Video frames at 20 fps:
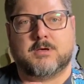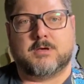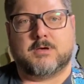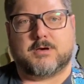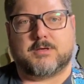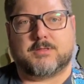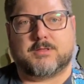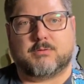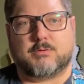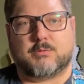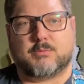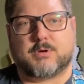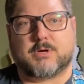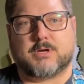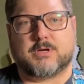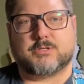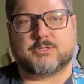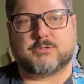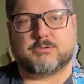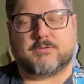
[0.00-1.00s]
I think what we're going
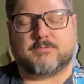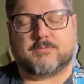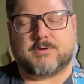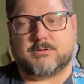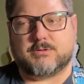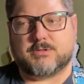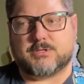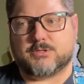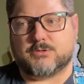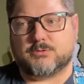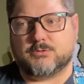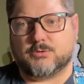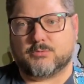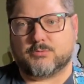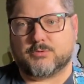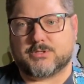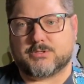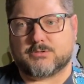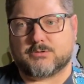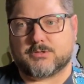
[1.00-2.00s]
to do, I found this cool
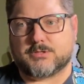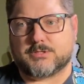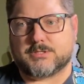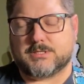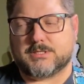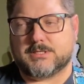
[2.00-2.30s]
resource.